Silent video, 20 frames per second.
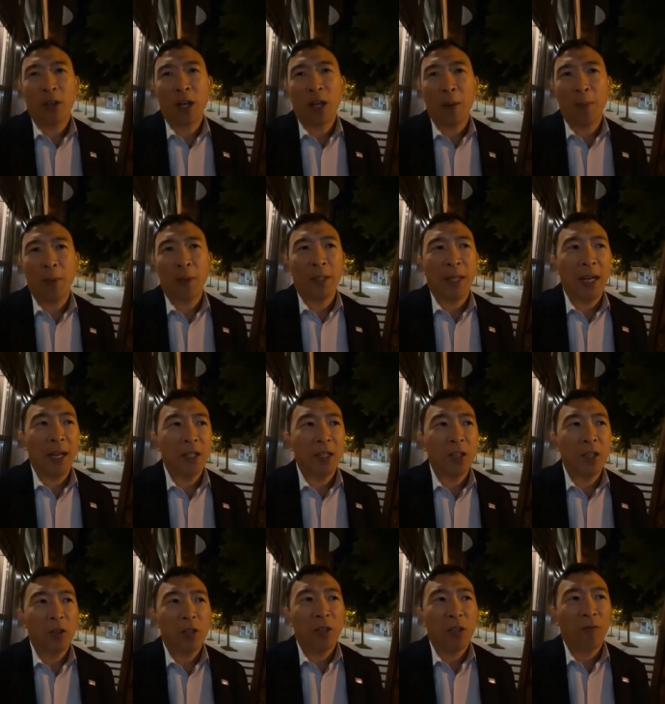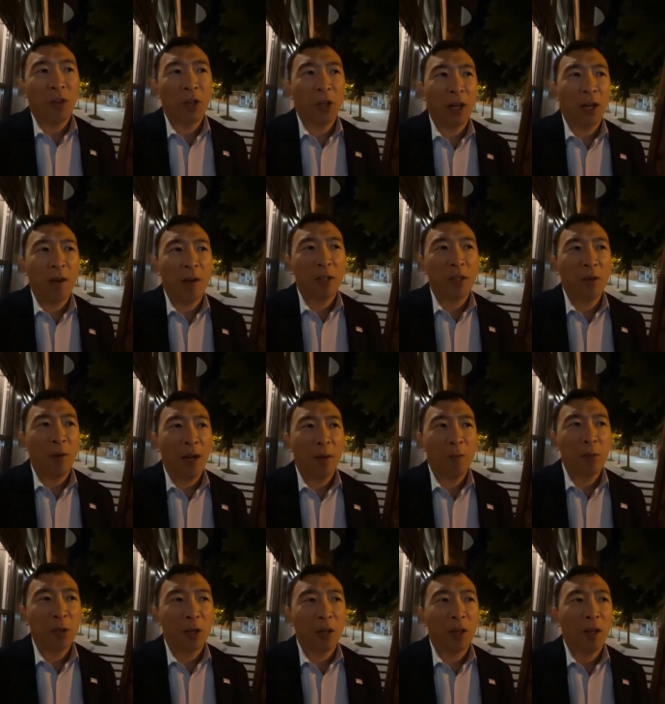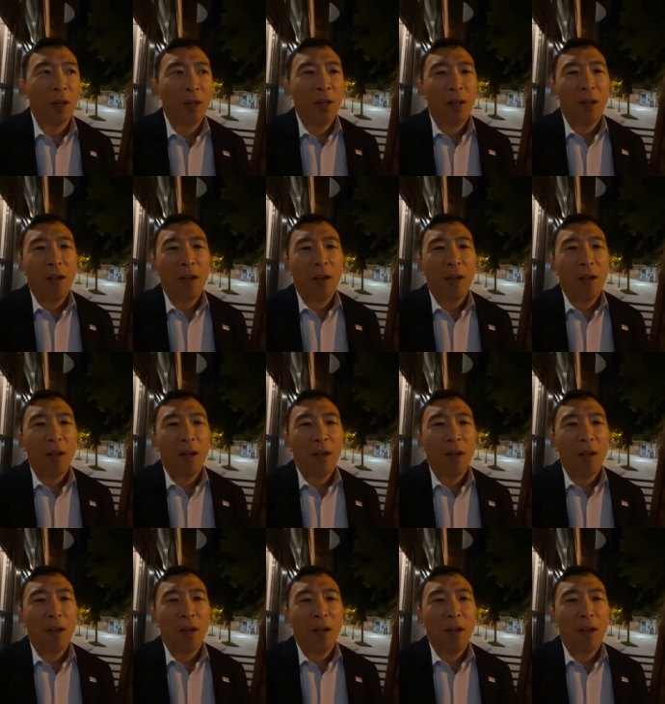a couple of days, you just figured I was in New Hampshire.